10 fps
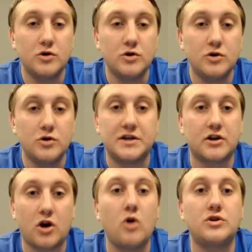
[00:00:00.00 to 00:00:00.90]
who's going to
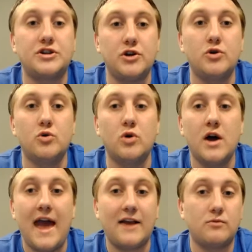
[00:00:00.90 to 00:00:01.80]
coach you
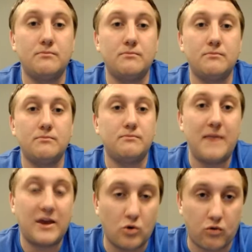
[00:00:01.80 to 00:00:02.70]
and
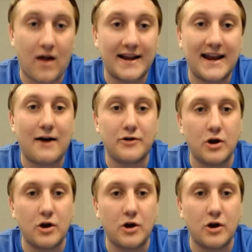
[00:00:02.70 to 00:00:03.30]
make you grind it out.